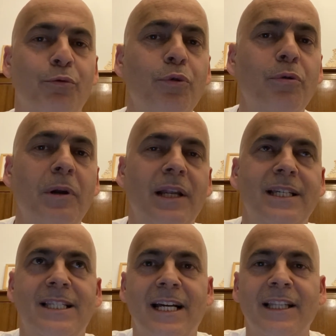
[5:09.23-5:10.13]
rule
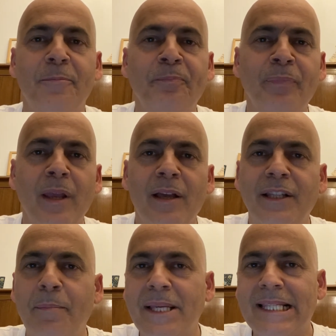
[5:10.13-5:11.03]
is that
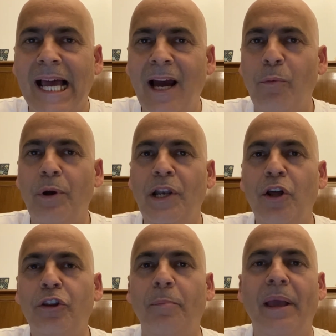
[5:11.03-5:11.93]
the Messiah will
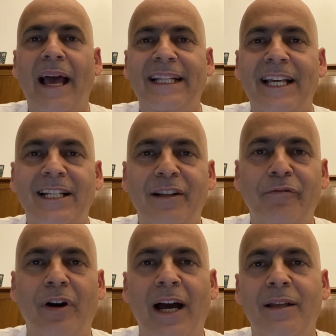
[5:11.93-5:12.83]
not be
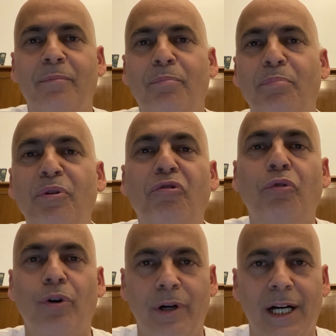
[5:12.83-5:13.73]
identified
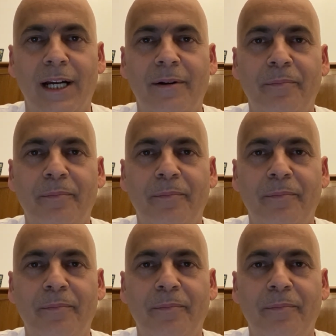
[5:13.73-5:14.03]
before